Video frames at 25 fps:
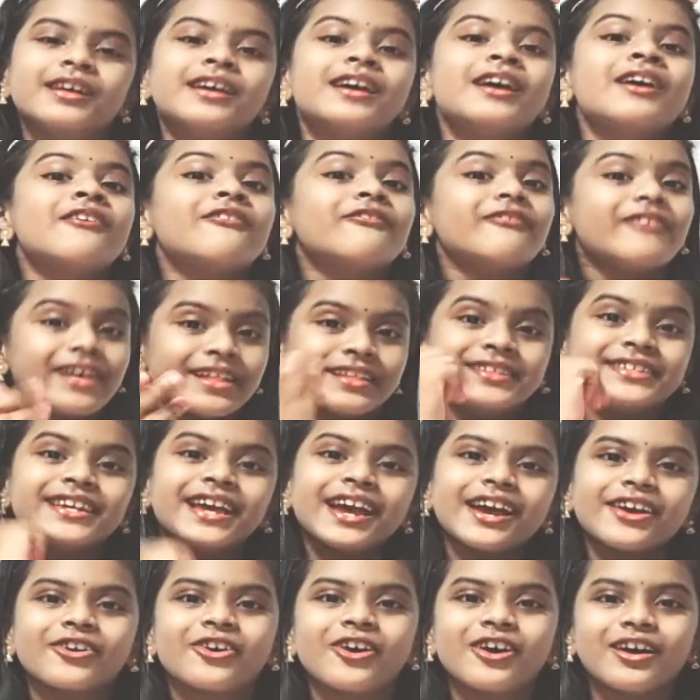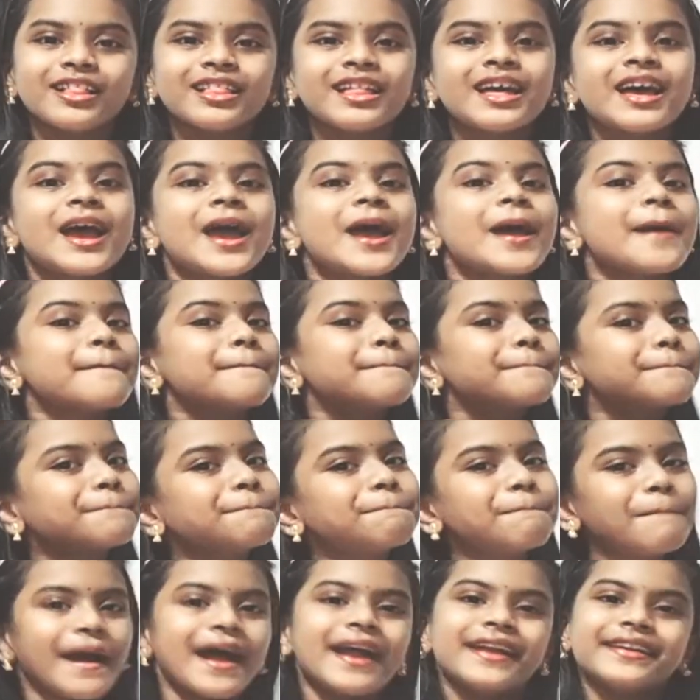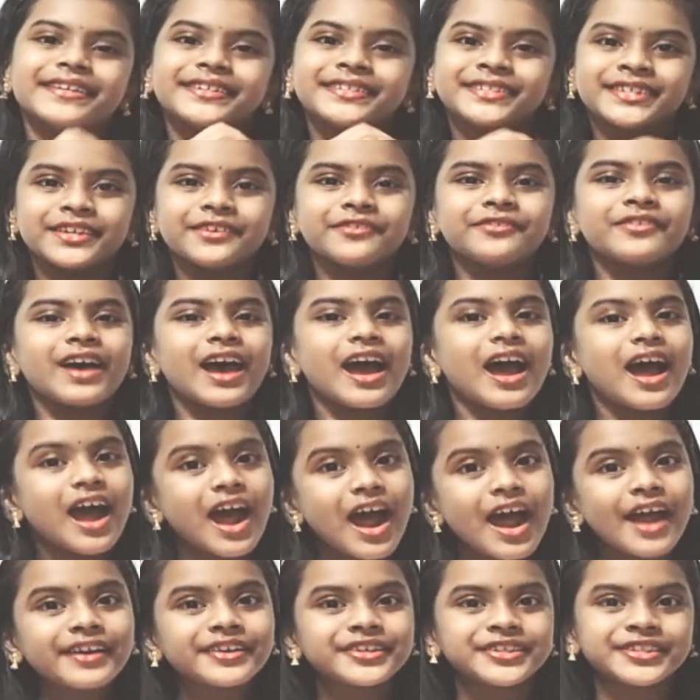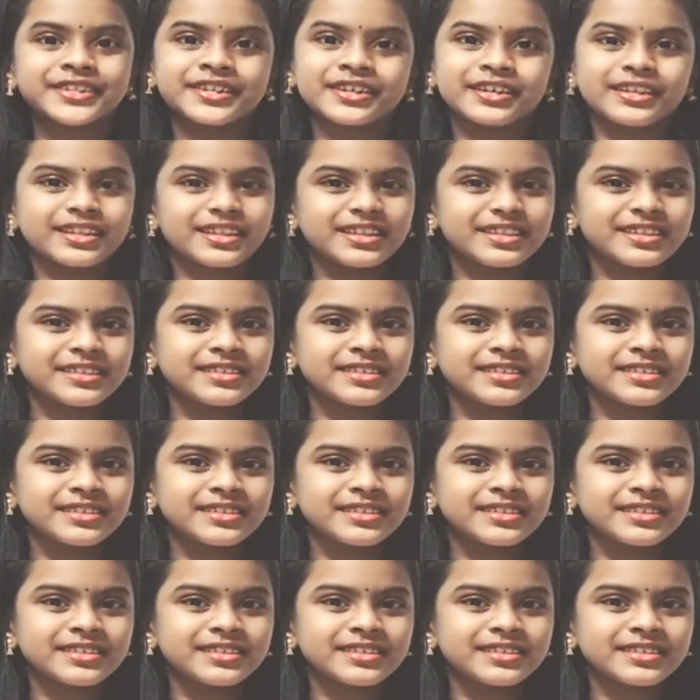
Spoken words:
Well, they are called partitive articles.